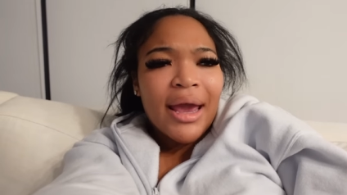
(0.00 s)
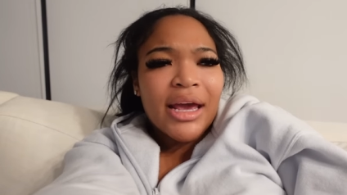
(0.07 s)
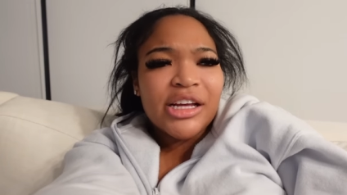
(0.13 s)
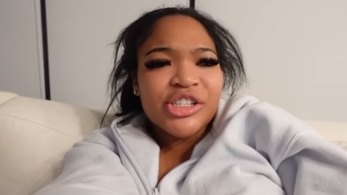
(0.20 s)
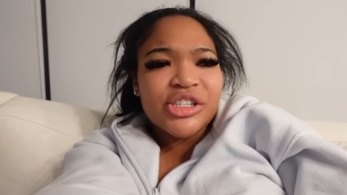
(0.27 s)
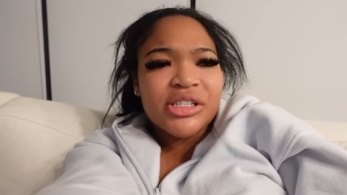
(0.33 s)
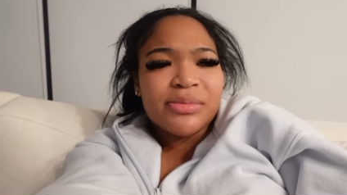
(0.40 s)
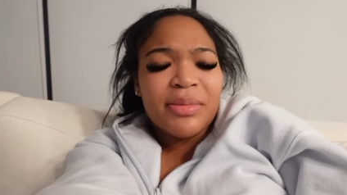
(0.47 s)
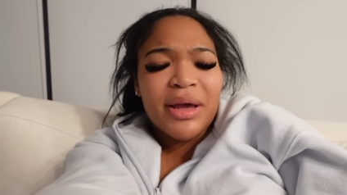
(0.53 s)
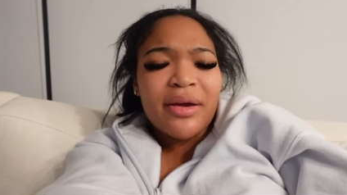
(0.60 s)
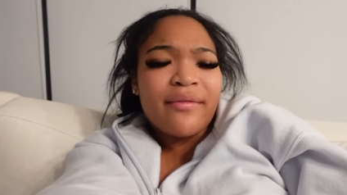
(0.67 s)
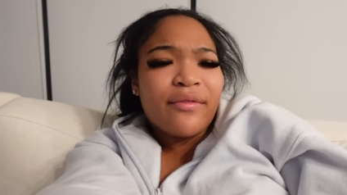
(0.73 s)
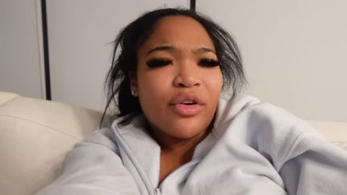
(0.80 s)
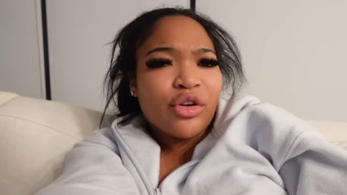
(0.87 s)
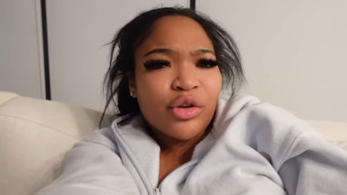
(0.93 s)
and just
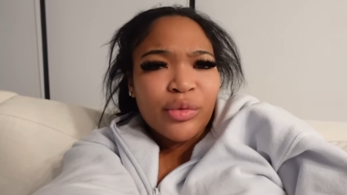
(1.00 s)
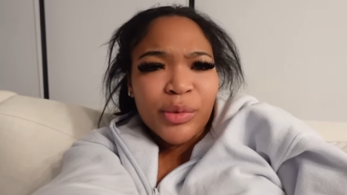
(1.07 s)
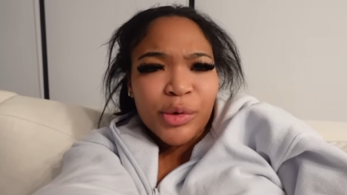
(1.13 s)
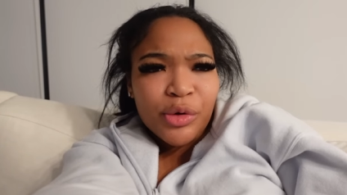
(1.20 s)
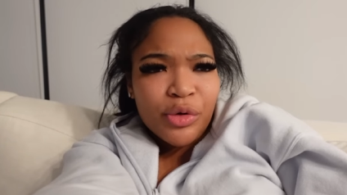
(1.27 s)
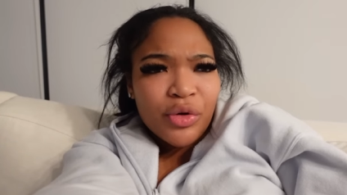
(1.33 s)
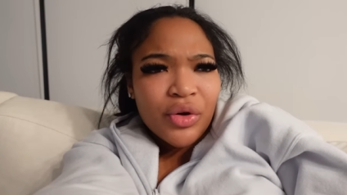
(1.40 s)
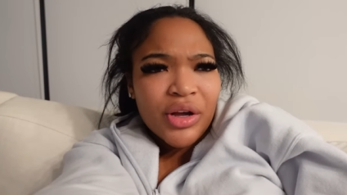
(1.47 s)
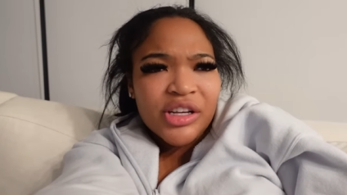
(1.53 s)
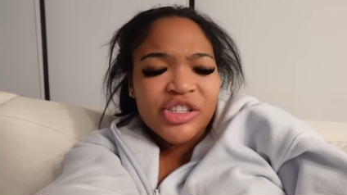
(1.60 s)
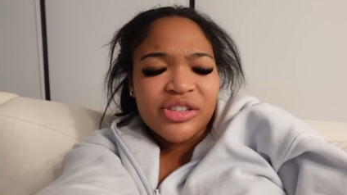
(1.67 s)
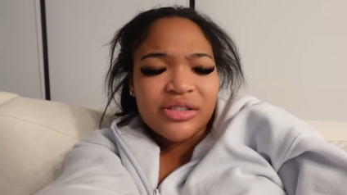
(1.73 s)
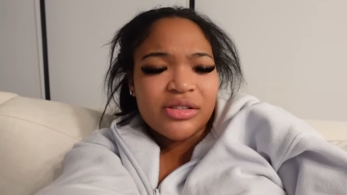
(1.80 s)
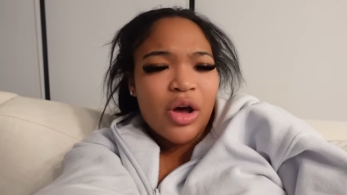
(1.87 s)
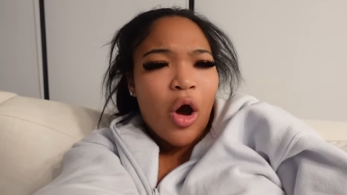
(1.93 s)
being vulnerable and
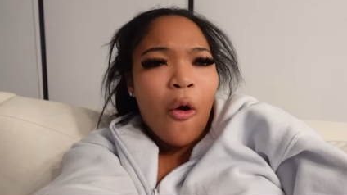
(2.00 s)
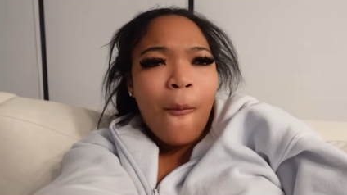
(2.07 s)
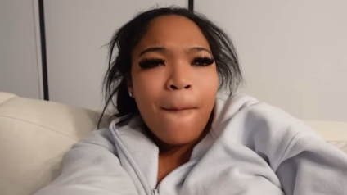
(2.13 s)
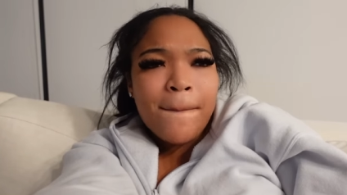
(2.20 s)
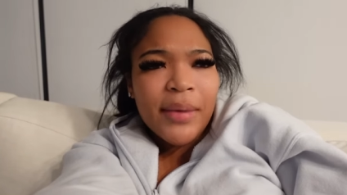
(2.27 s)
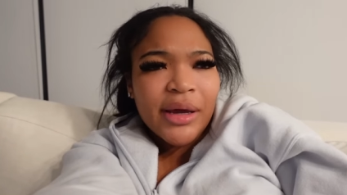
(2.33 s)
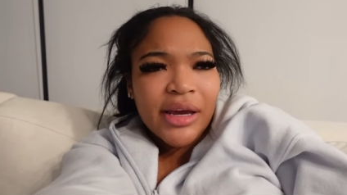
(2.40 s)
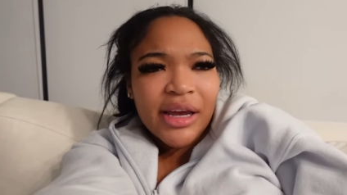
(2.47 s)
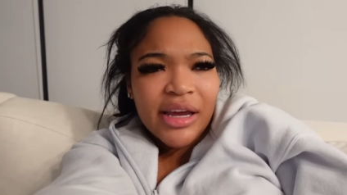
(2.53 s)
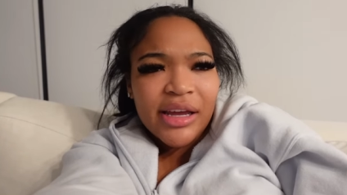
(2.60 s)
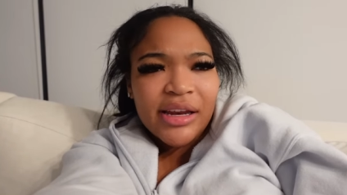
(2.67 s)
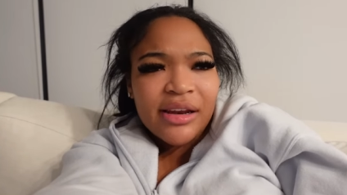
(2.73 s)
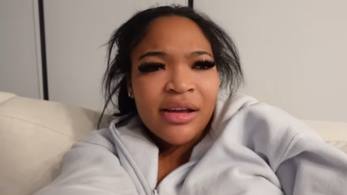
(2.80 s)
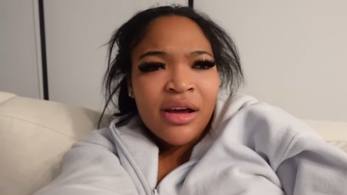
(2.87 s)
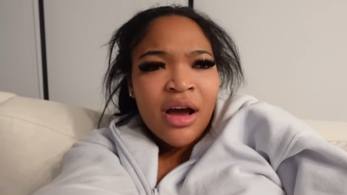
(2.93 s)
just
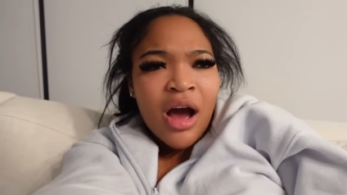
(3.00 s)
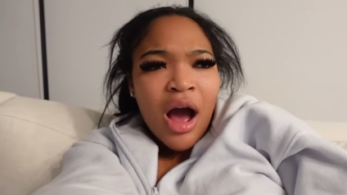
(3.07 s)
open